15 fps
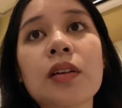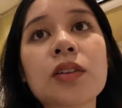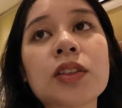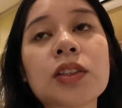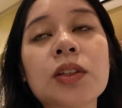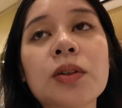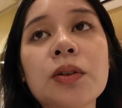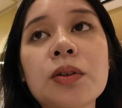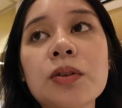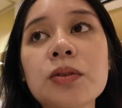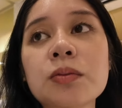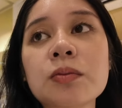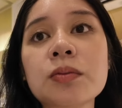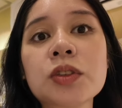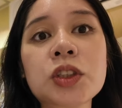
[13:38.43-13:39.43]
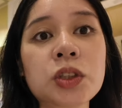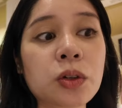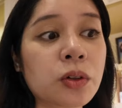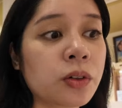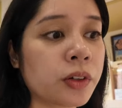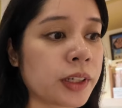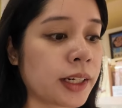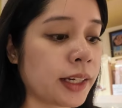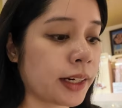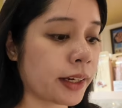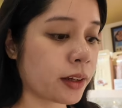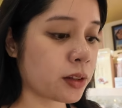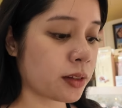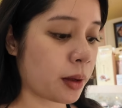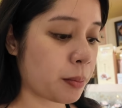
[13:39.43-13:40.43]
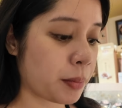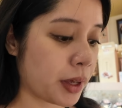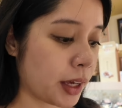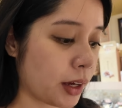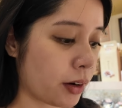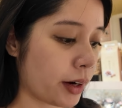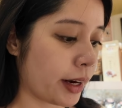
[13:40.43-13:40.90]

So Shogo really likes sembe